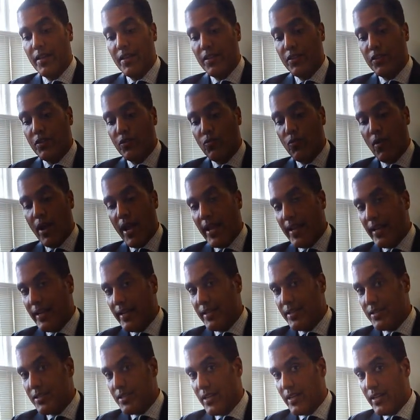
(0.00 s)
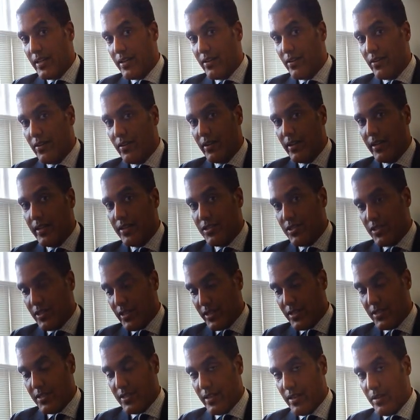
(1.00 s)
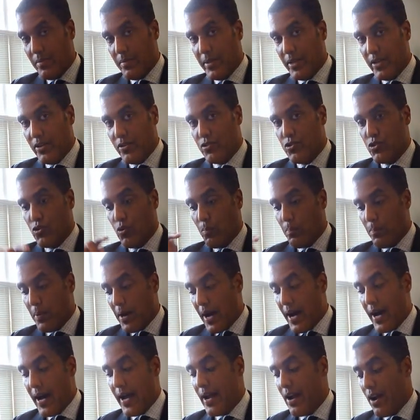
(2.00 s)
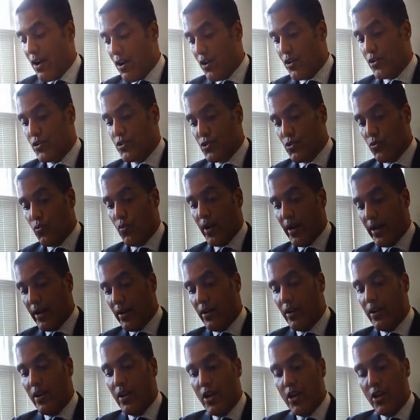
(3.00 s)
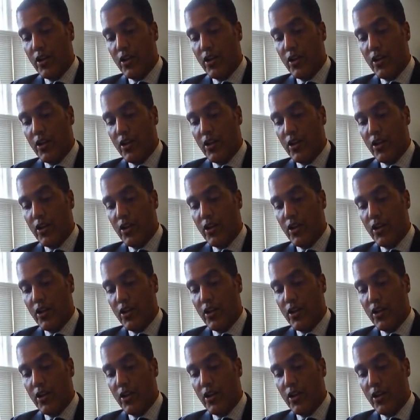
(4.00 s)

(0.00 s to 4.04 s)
The radius here is six centimeters, so pi r square